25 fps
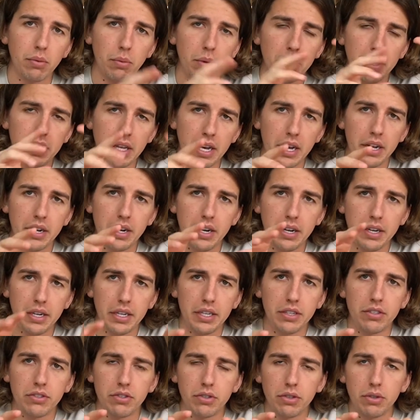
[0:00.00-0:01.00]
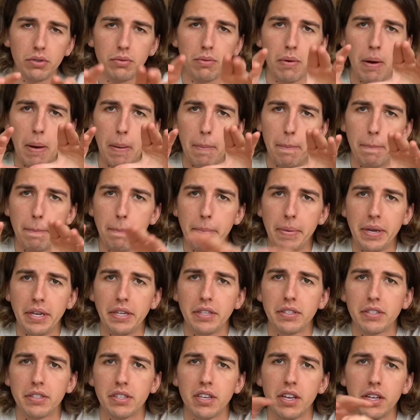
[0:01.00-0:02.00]
we then need to
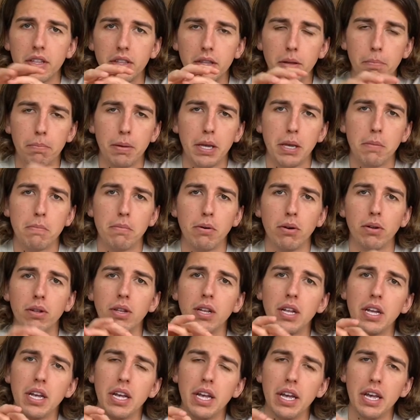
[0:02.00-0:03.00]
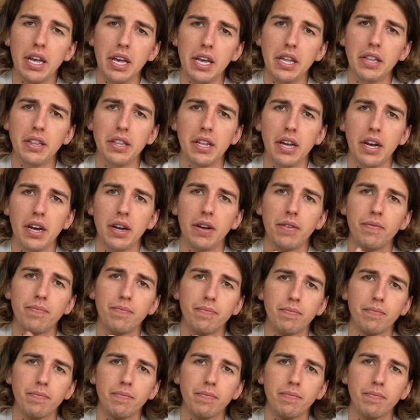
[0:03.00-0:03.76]
meet the people in there.